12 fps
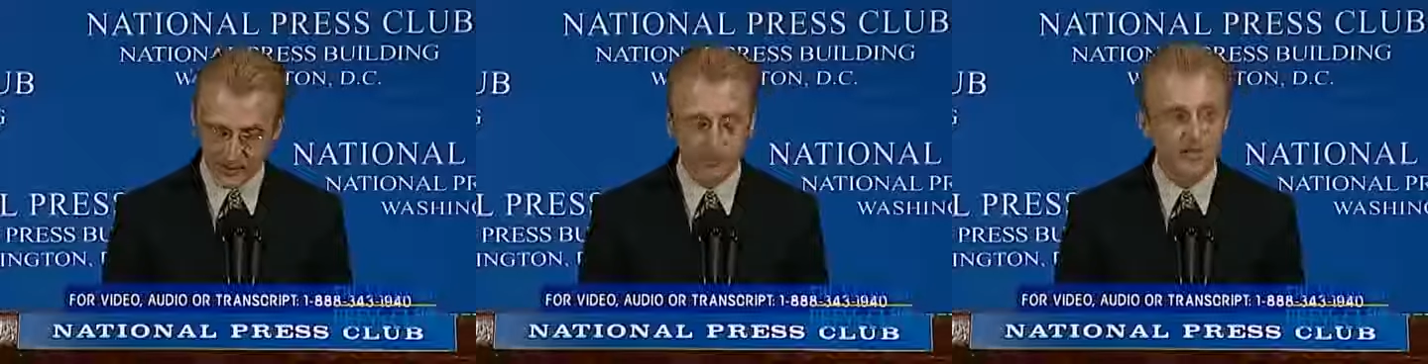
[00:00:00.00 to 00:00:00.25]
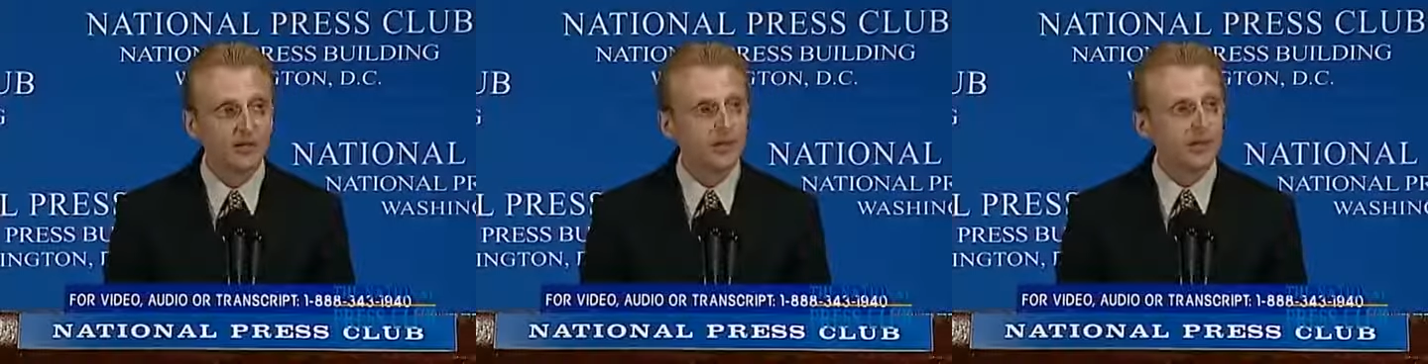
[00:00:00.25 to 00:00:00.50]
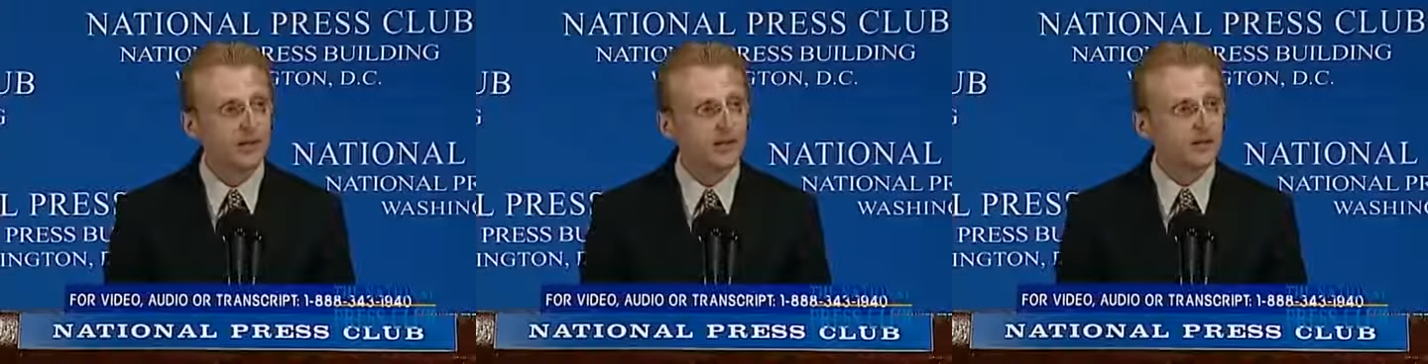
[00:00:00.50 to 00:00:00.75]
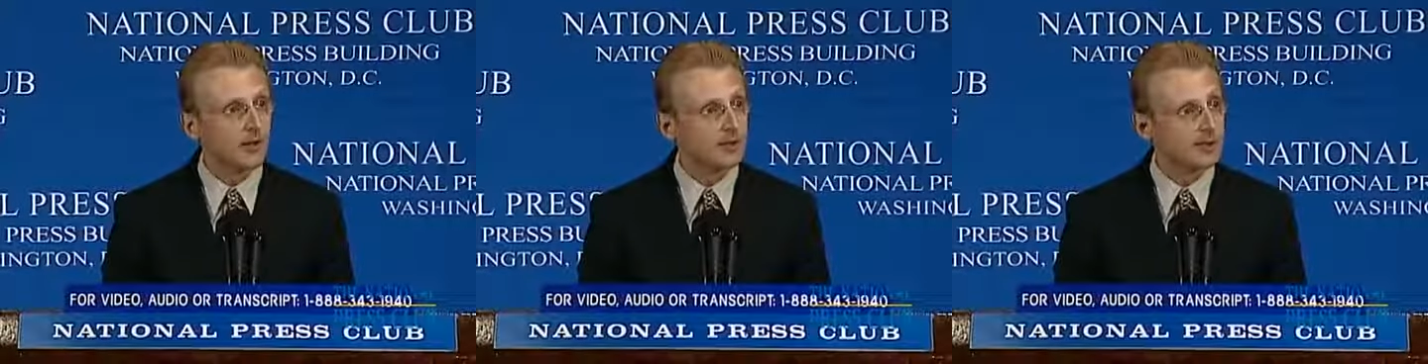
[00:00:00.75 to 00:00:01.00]
Club,
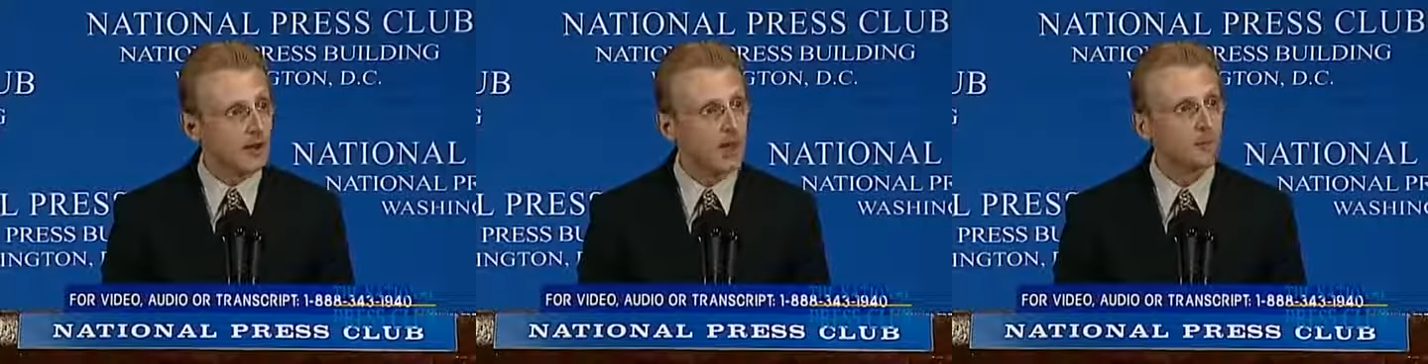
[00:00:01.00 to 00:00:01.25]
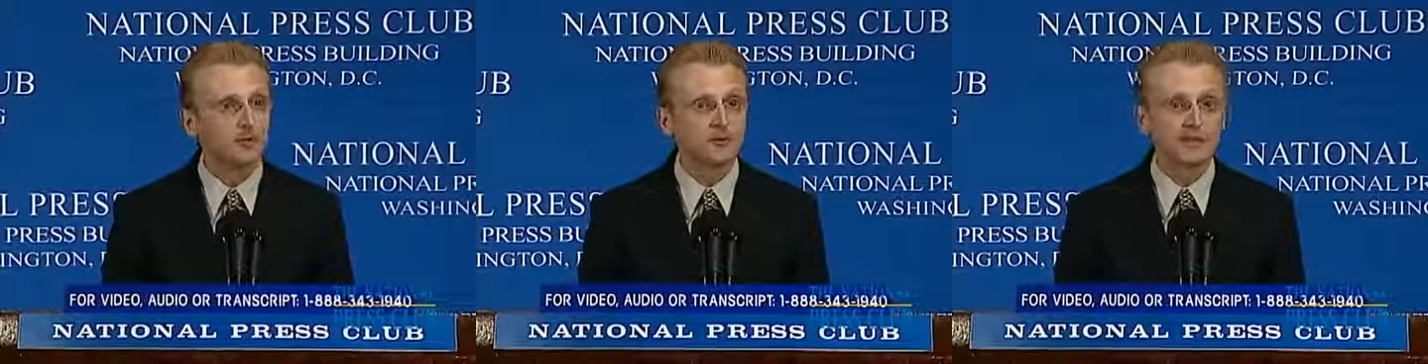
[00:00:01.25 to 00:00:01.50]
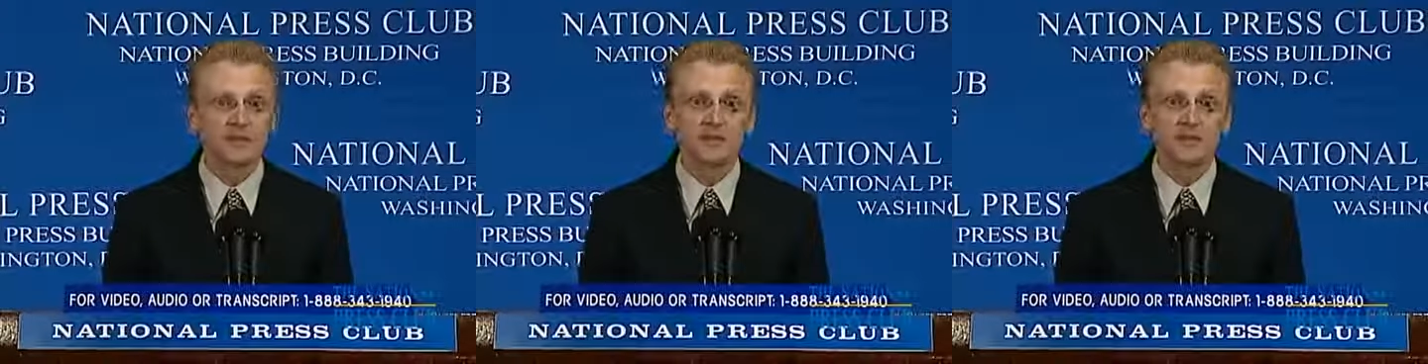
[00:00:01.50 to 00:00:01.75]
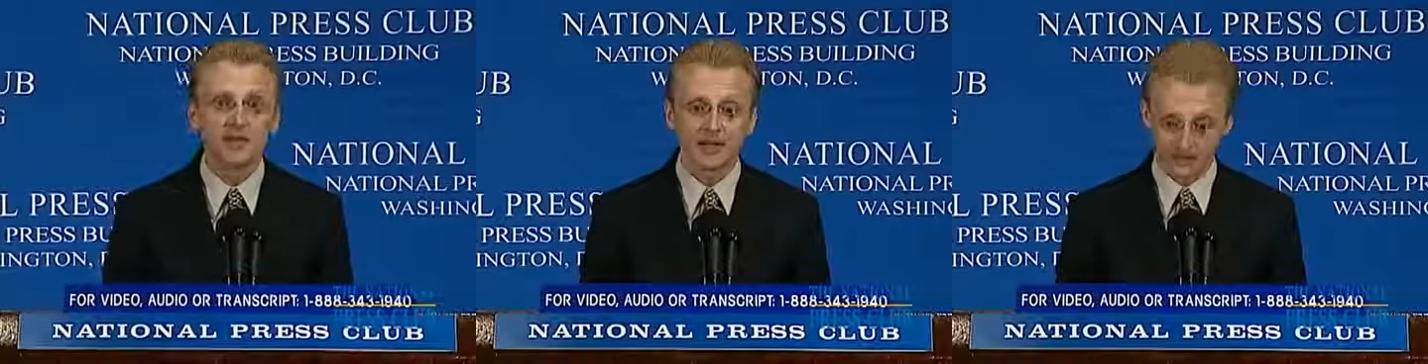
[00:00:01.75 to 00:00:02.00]
it's our job to
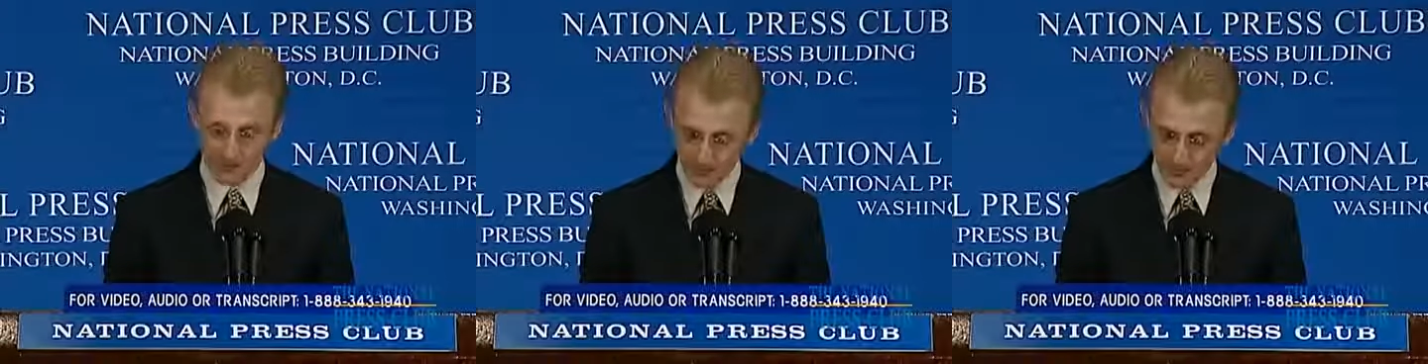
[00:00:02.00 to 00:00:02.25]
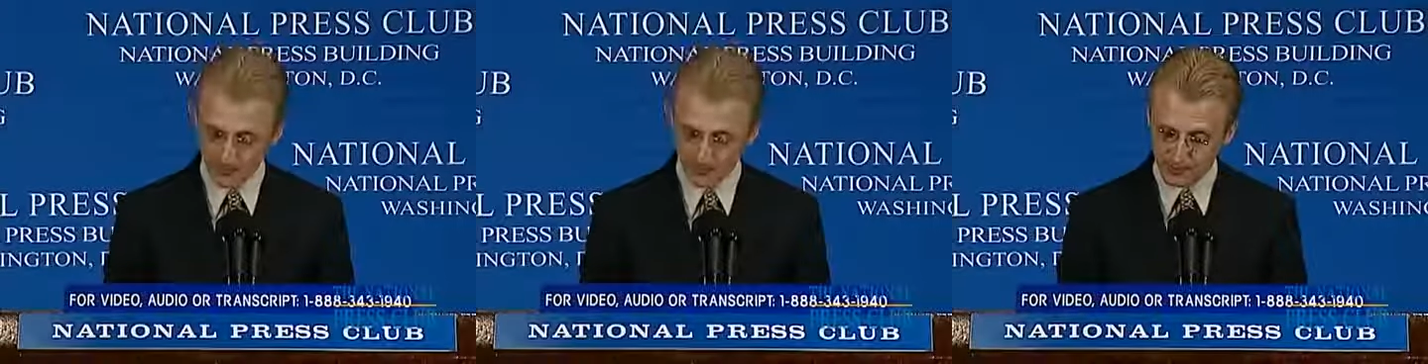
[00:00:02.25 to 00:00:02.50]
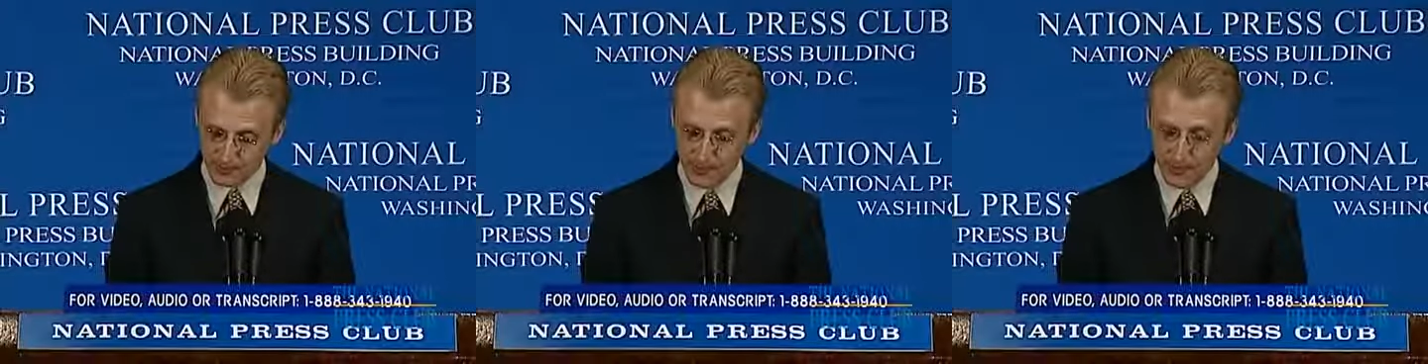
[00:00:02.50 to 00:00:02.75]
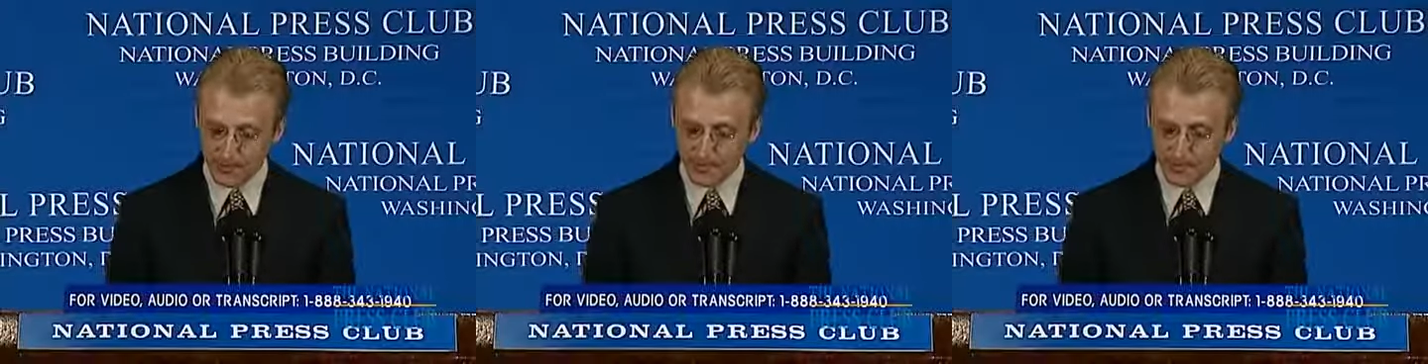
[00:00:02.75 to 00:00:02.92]
facilitate the news,